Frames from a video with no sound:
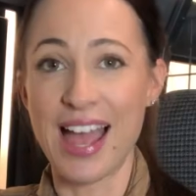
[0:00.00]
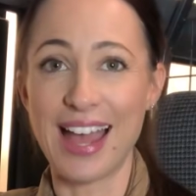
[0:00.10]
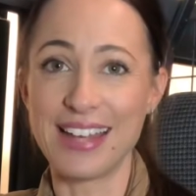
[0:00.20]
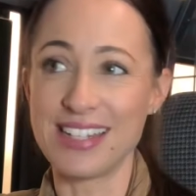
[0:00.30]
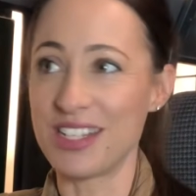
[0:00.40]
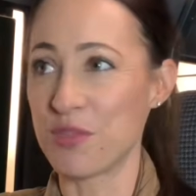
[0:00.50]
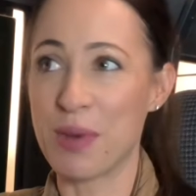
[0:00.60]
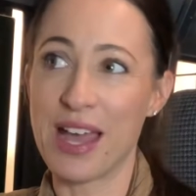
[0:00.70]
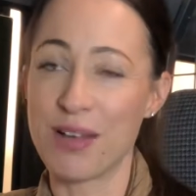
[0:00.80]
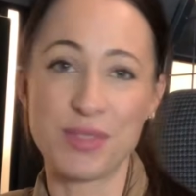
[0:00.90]
and it's
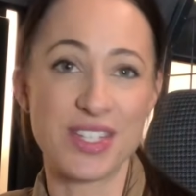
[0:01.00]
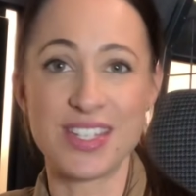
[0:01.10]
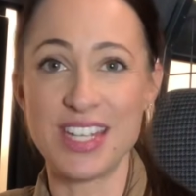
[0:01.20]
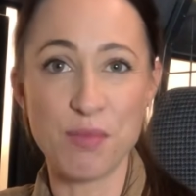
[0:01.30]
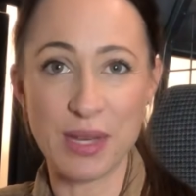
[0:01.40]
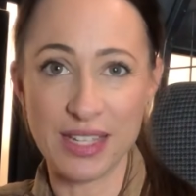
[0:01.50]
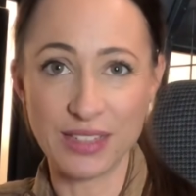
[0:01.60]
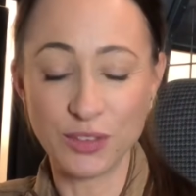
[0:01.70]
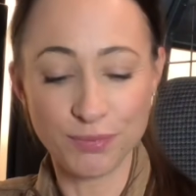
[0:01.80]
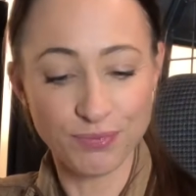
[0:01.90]
perhaps a steep
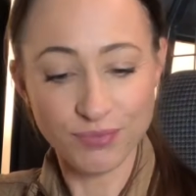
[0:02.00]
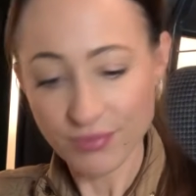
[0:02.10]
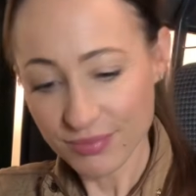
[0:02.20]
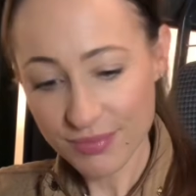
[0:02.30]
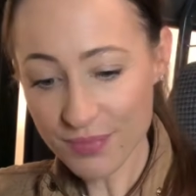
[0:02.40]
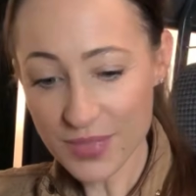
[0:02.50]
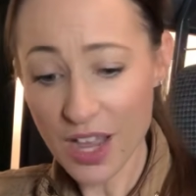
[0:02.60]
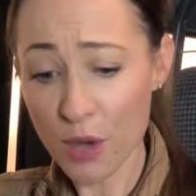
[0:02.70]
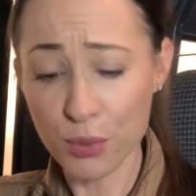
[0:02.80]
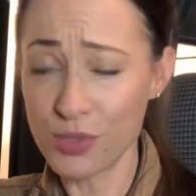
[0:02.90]
hill,
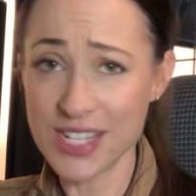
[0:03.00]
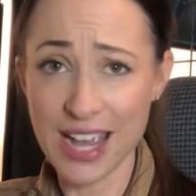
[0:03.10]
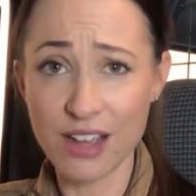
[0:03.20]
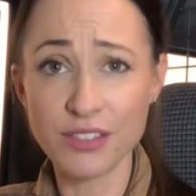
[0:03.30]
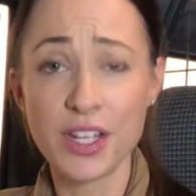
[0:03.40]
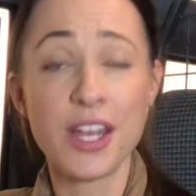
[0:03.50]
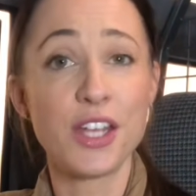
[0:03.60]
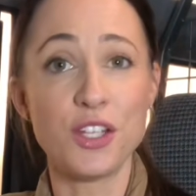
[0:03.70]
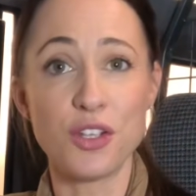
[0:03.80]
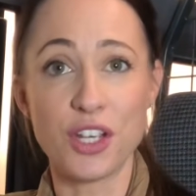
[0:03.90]
up or down,
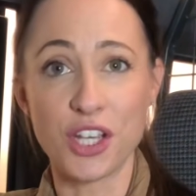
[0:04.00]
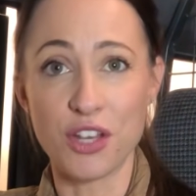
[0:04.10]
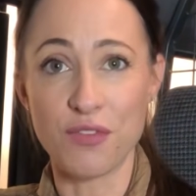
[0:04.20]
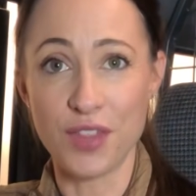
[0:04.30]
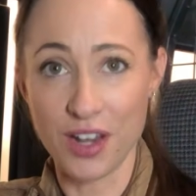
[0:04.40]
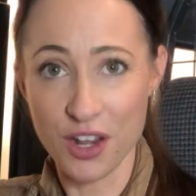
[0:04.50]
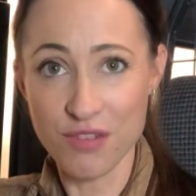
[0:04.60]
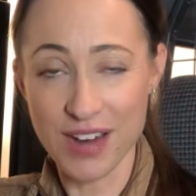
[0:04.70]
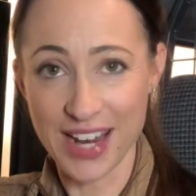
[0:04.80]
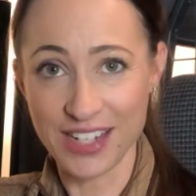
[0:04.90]
you can go for the low
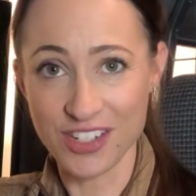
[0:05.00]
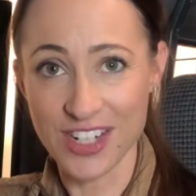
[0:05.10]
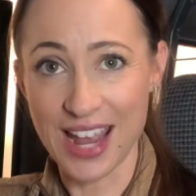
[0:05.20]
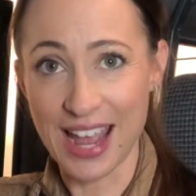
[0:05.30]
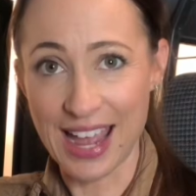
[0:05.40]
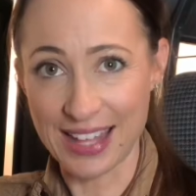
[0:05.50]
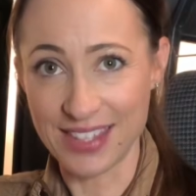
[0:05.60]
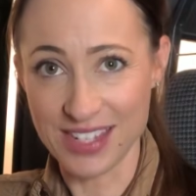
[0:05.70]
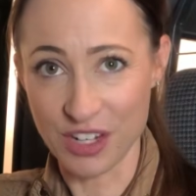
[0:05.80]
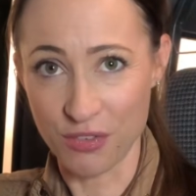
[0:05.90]
range and
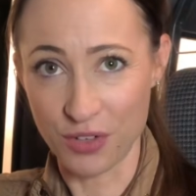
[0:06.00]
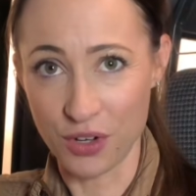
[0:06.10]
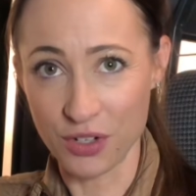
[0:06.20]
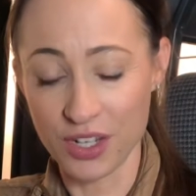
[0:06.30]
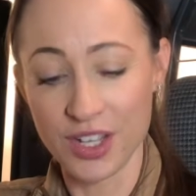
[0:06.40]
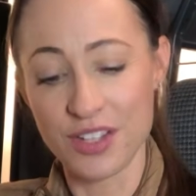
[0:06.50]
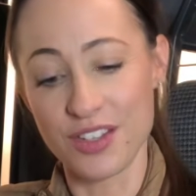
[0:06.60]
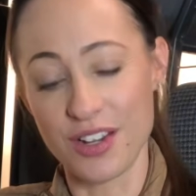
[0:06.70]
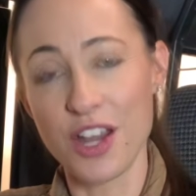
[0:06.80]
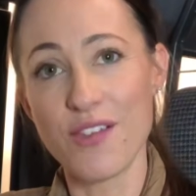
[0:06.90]
the diff lock.
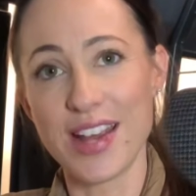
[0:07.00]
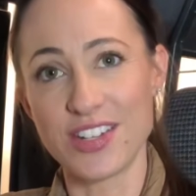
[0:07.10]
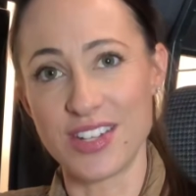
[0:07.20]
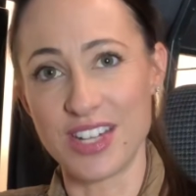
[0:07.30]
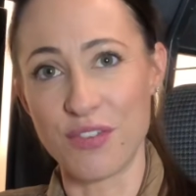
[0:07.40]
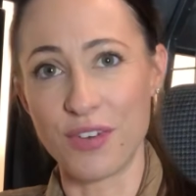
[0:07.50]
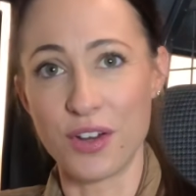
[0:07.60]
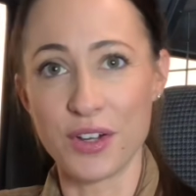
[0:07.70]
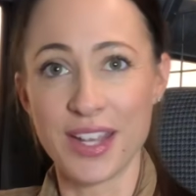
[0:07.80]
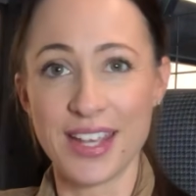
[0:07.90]
So low range and diff
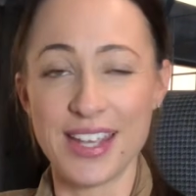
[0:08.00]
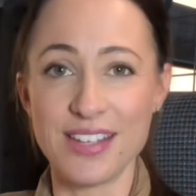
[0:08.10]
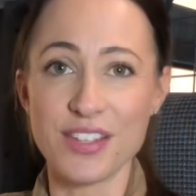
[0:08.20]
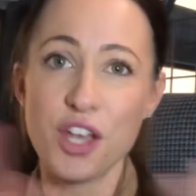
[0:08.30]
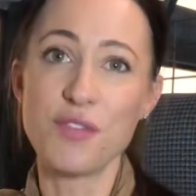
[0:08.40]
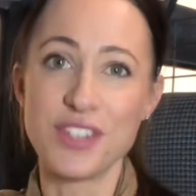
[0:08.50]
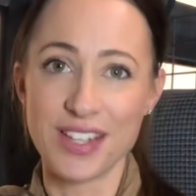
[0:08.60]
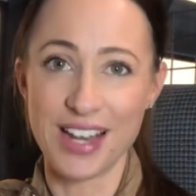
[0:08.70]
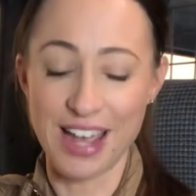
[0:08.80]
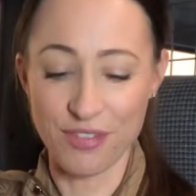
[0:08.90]
lock is over to
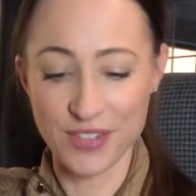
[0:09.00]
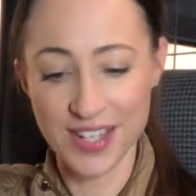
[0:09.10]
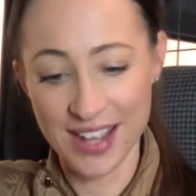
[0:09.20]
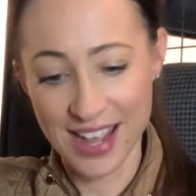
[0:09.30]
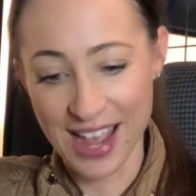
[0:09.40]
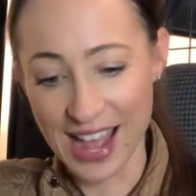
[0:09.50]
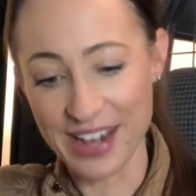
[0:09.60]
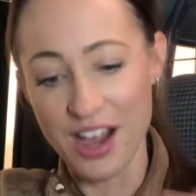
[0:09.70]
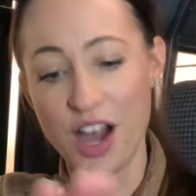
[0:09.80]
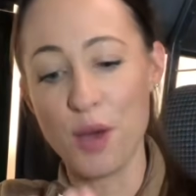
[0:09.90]
the left and
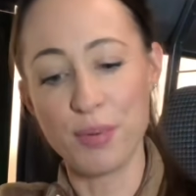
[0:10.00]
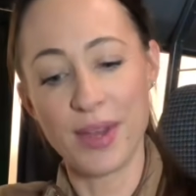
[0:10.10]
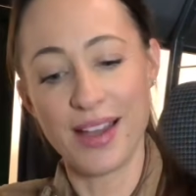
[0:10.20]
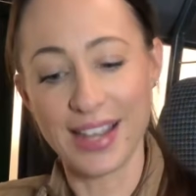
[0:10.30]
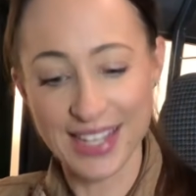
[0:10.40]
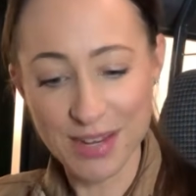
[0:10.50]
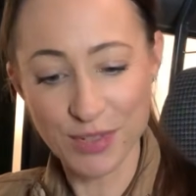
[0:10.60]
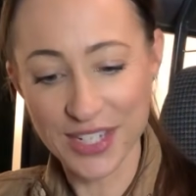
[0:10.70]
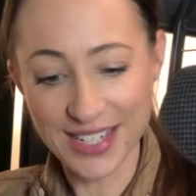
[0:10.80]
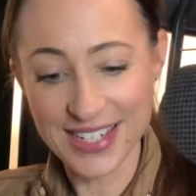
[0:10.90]
up. I keep
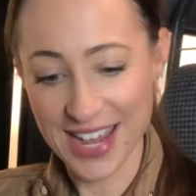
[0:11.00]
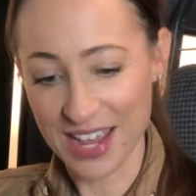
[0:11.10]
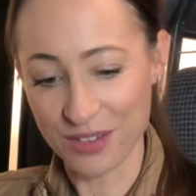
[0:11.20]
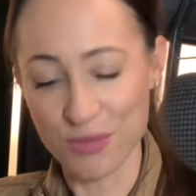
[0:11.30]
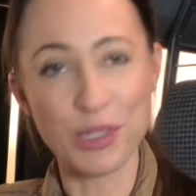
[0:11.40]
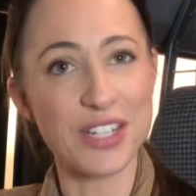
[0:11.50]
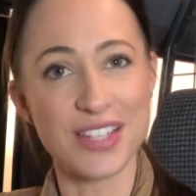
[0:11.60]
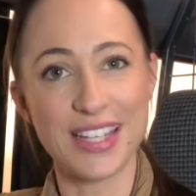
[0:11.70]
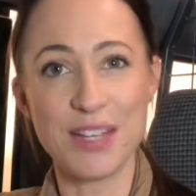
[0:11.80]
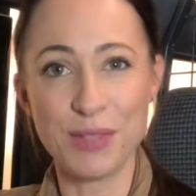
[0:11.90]
looking down because
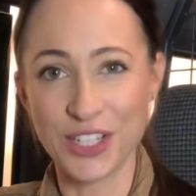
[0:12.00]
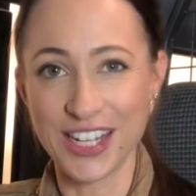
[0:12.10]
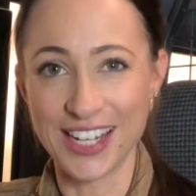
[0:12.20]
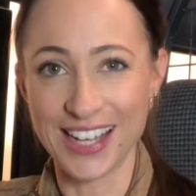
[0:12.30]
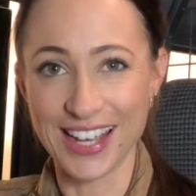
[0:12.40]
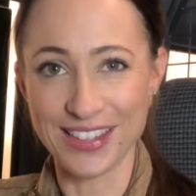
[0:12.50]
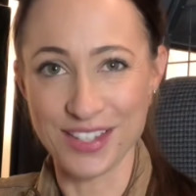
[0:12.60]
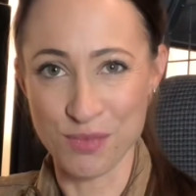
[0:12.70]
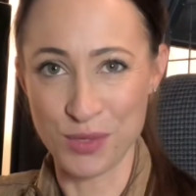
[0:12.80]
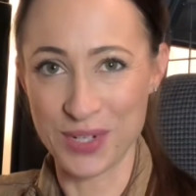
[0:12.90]
I keep looking at the
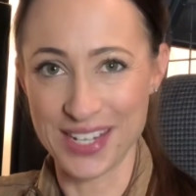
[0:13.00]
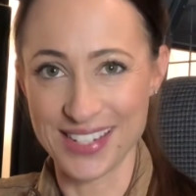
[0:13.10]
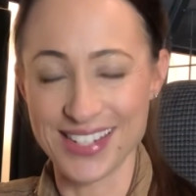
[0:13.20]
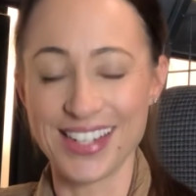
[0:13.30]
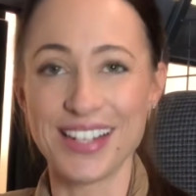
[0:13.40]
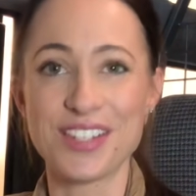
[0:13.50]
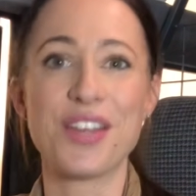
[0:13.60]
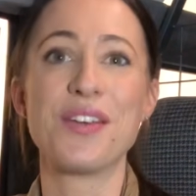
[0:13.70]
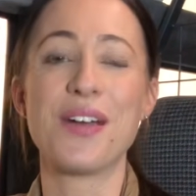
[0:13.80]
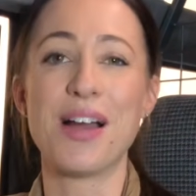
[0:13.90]
small gear stick.
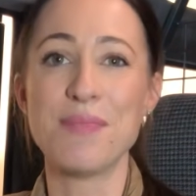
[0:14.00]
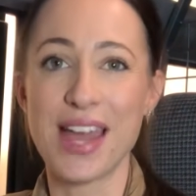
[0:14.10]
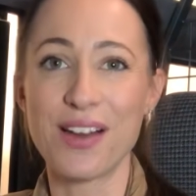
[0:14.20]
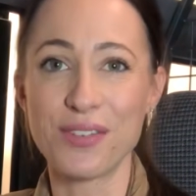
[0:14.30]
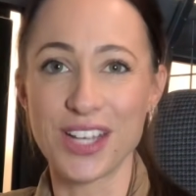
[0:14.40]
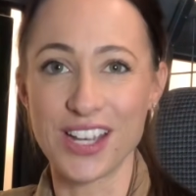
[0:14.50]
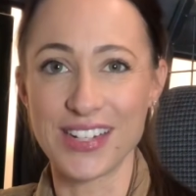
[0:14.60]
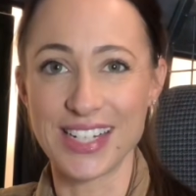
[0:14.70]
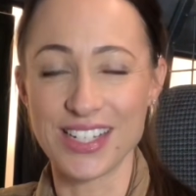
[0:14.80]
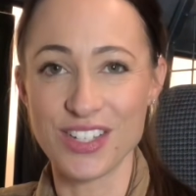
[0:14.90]
So I'm now
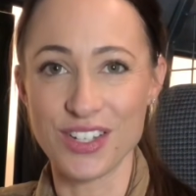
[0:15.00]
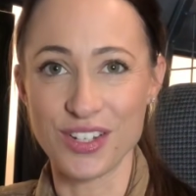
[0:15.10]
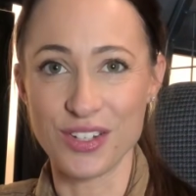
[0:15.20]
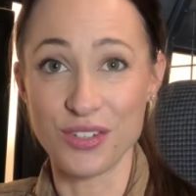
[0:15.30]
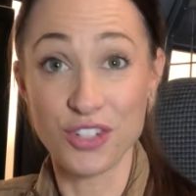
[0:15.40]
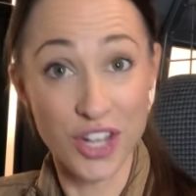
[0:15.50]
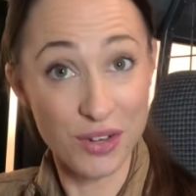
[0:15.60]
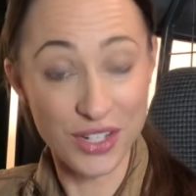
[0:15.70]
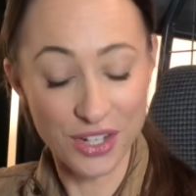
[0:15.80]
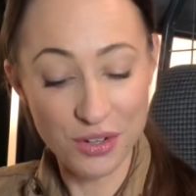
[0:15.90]
going to show
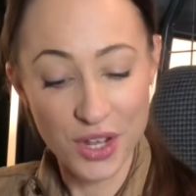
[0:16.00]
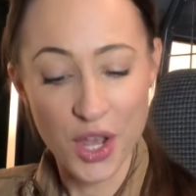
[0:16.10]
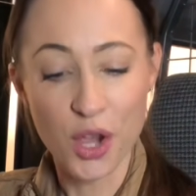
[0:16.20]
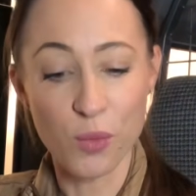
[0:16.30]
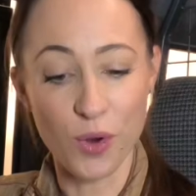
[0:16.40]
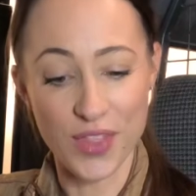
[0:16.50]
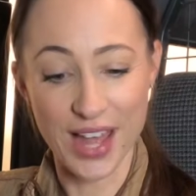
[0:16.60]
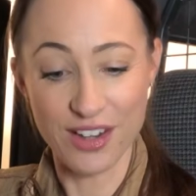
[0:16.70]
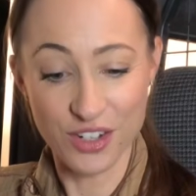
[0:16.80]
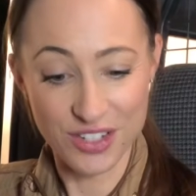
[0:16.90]
you what
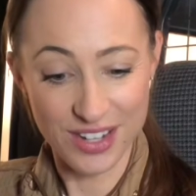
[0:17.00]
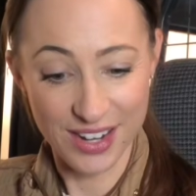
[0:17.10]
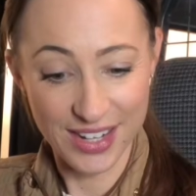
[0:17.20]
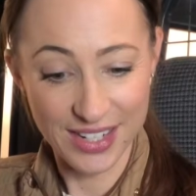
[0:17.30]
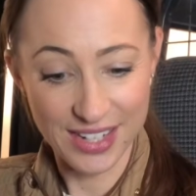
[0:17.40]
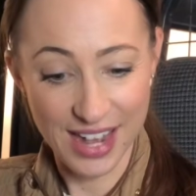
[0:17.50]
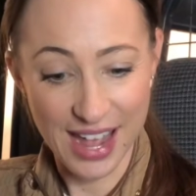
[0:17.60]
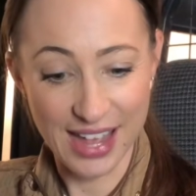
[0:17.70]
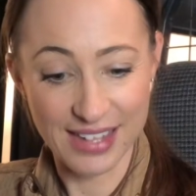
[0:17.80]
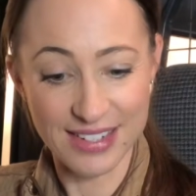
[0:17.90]
that looks like
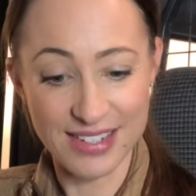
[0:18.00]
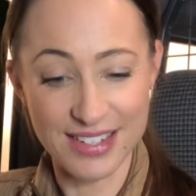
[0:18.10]
and